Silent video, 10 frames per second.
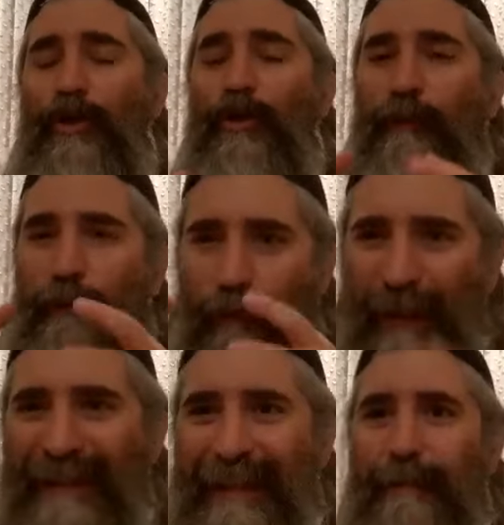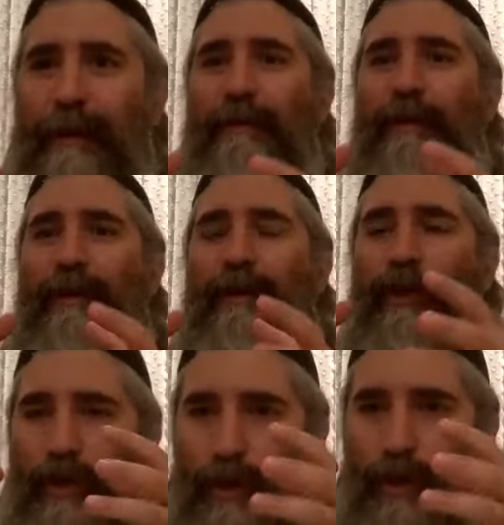The freedom
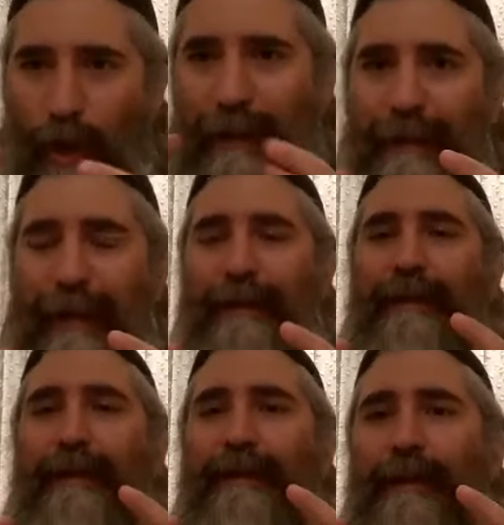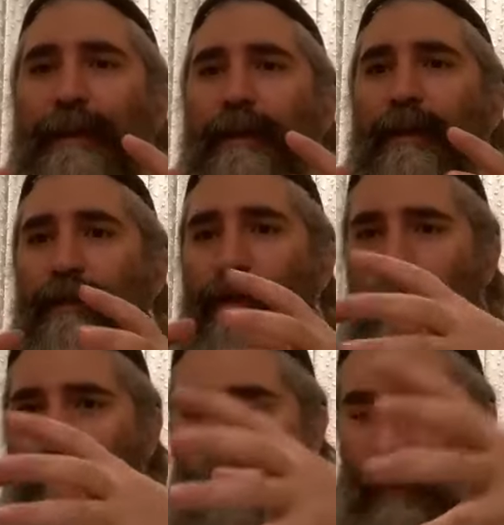consolidated the,
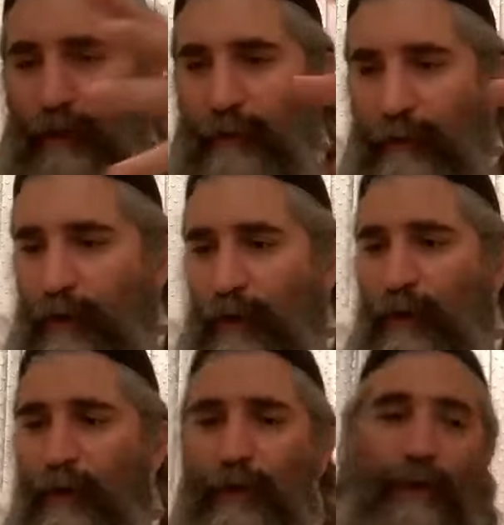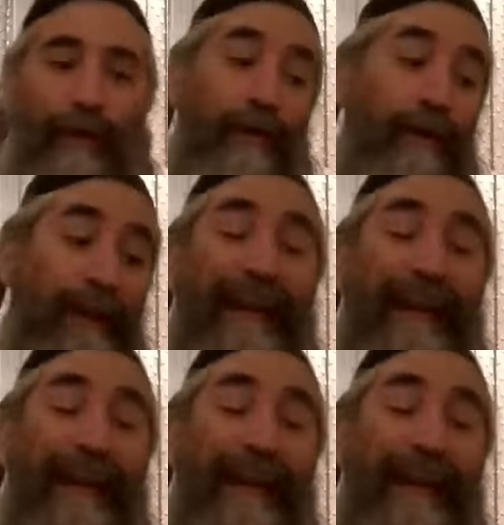the, the